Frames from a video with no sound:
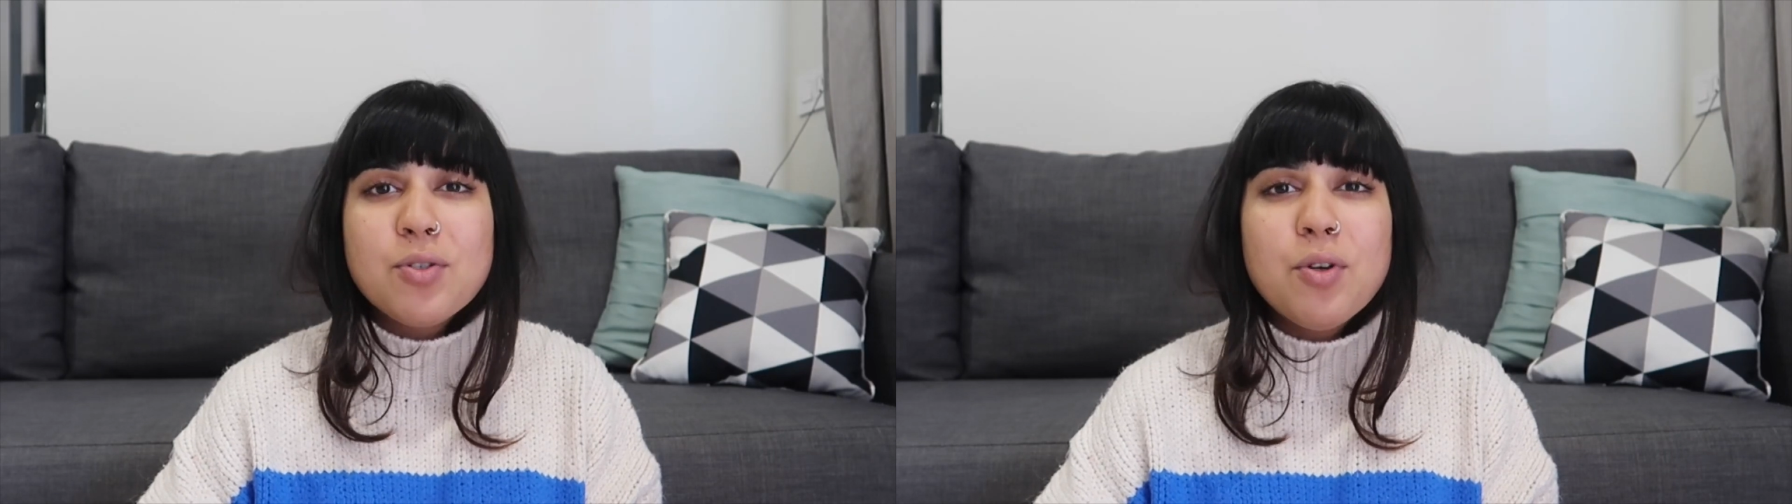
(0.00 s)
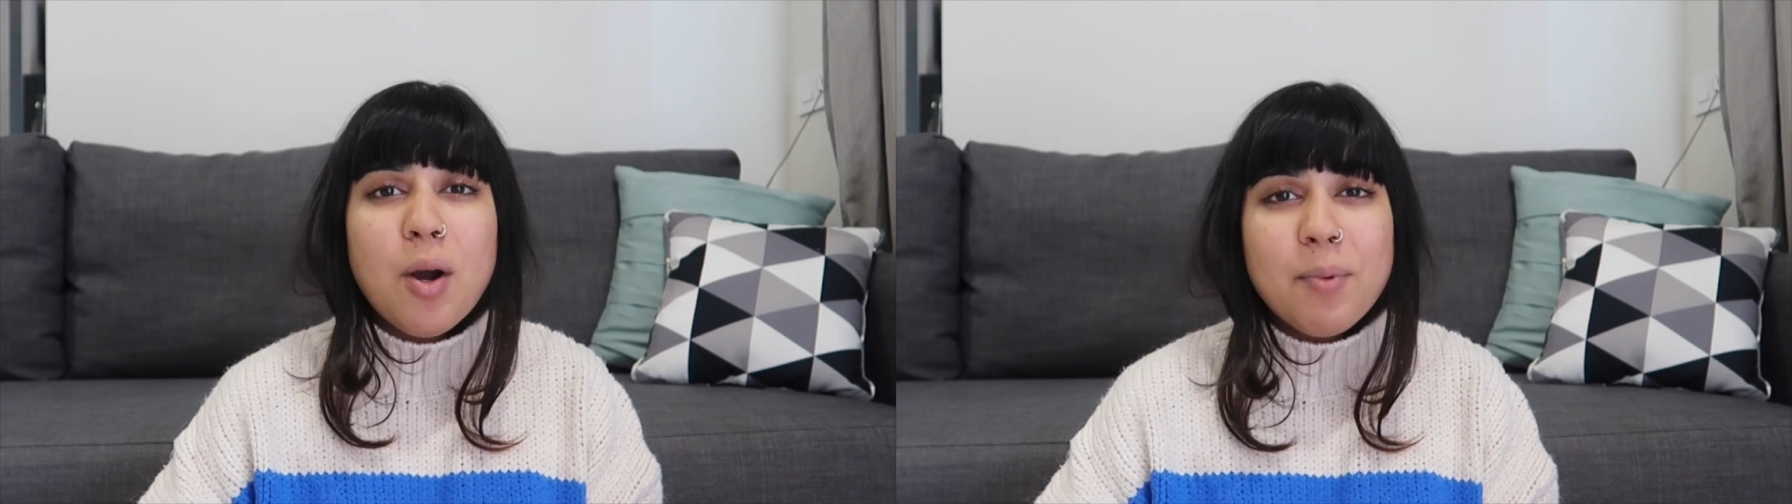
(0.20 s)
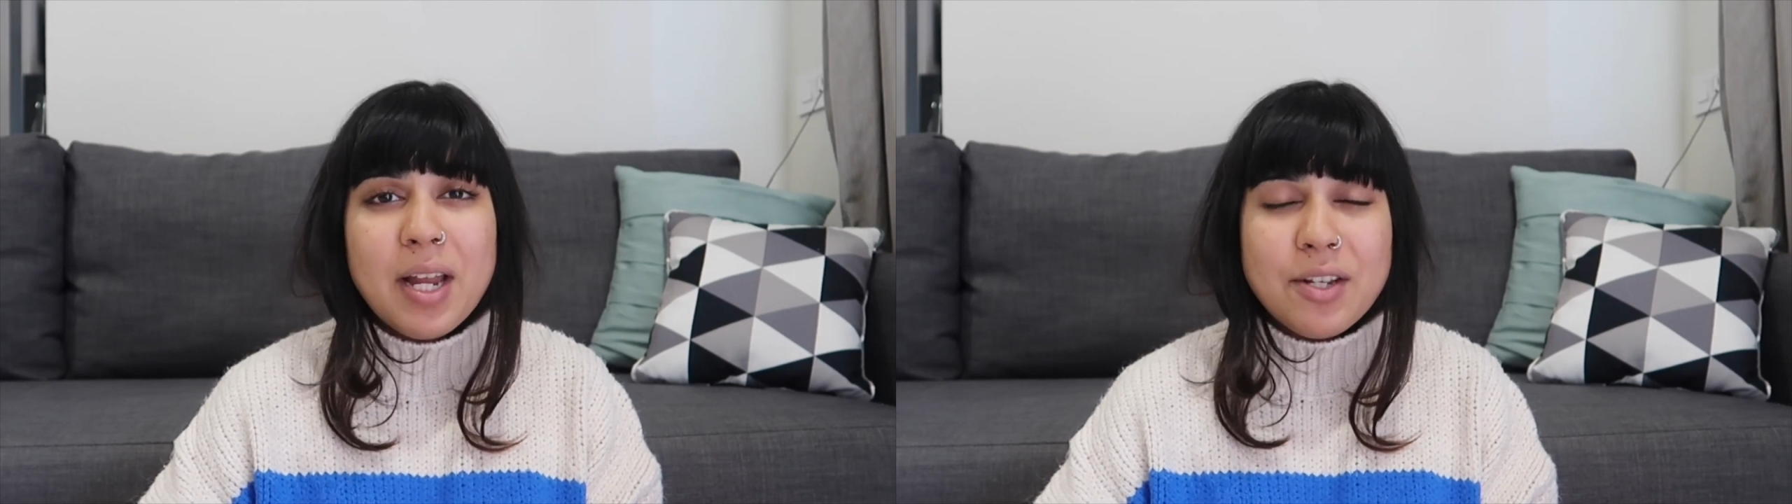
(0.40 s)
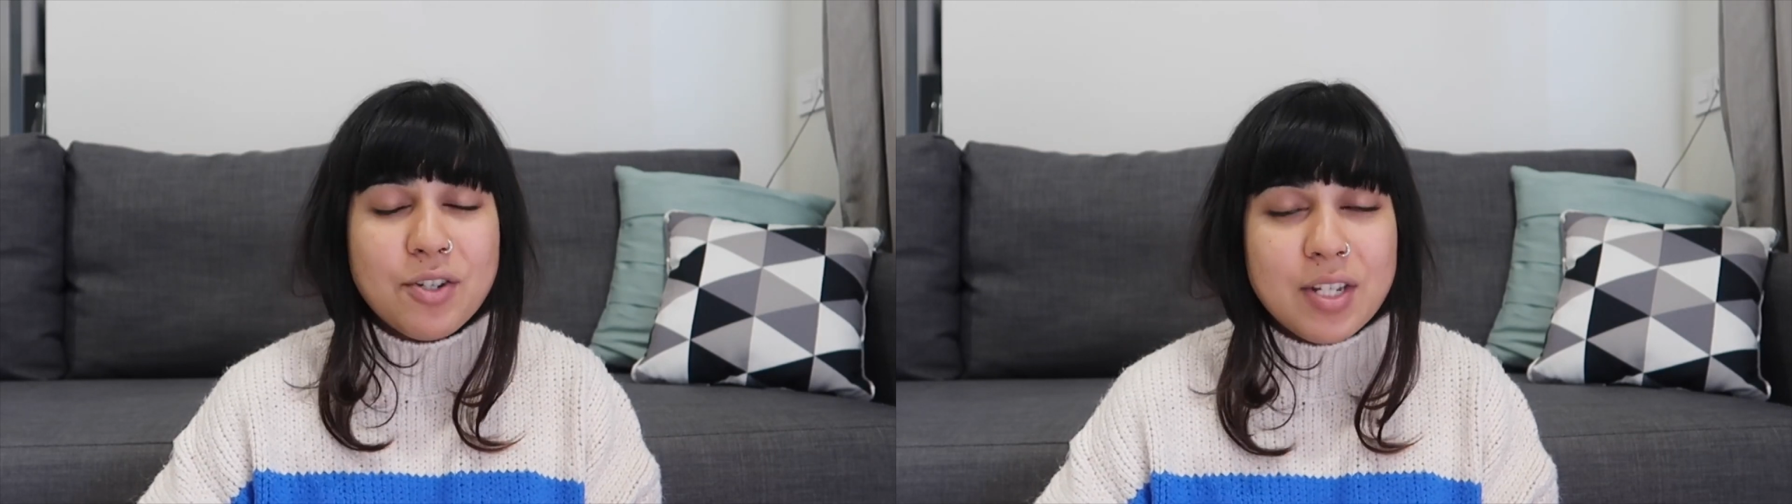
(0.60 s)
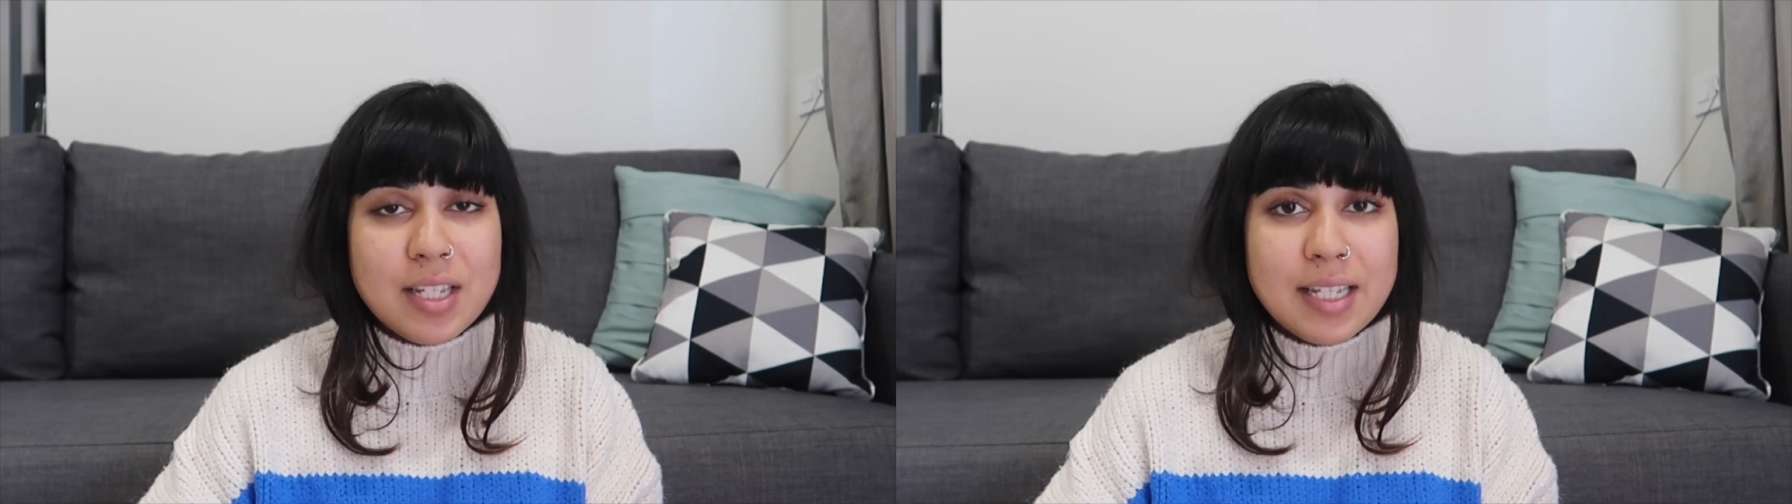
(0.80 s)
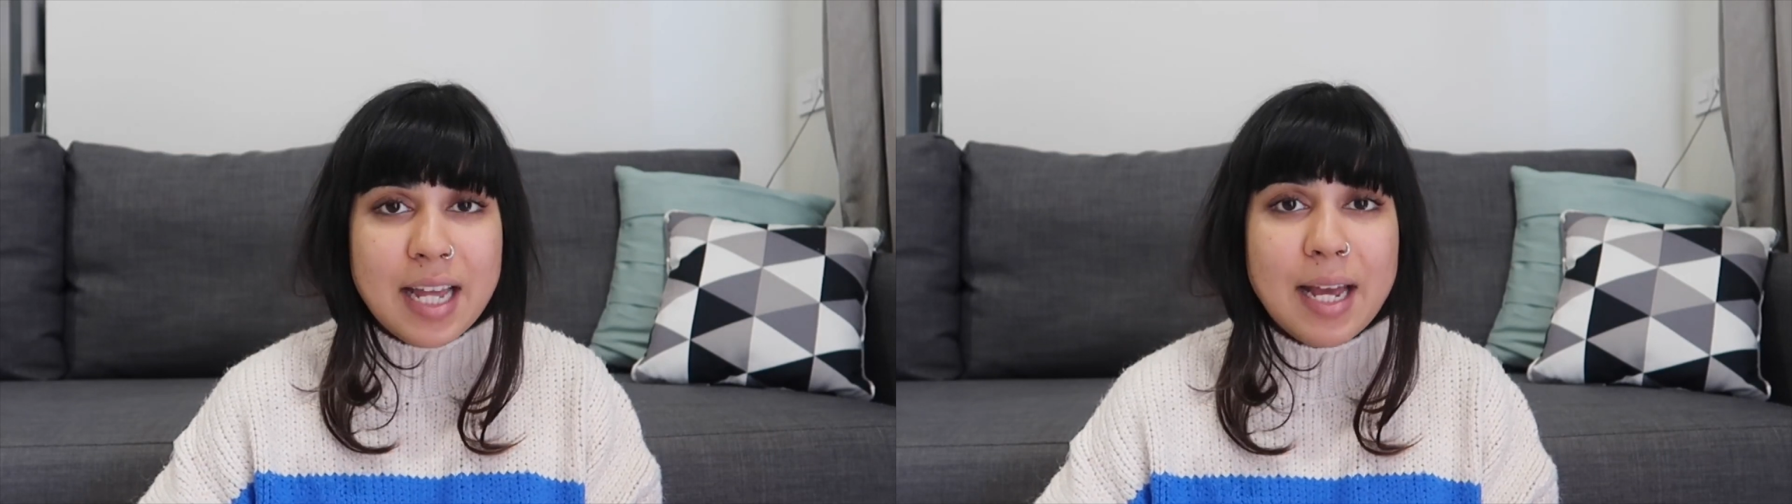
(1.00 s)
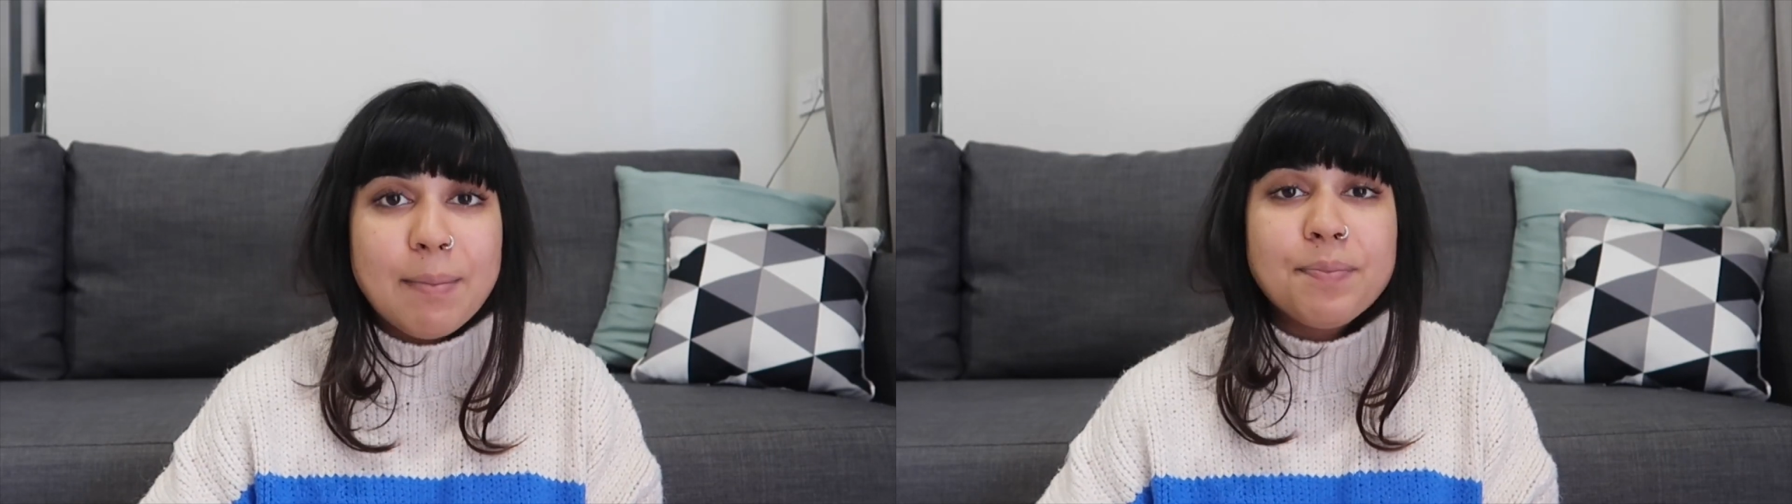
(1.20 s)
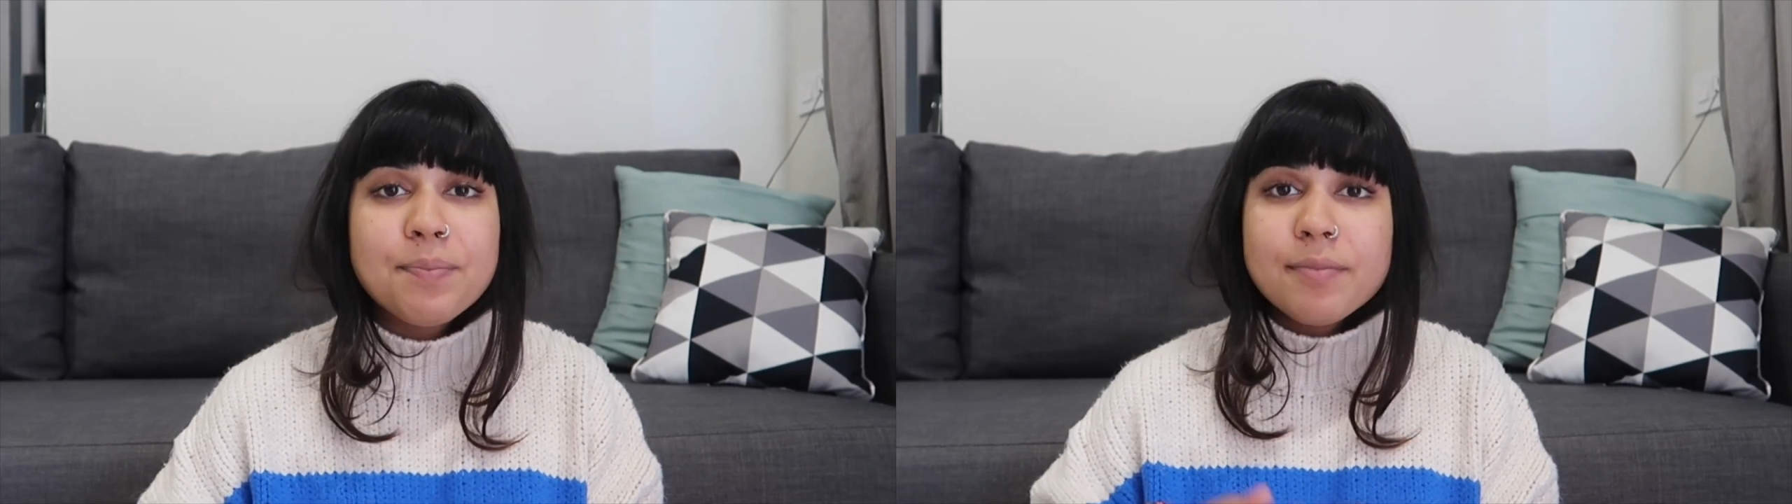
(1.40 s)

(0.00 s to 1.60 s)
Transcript: two comprehensions there.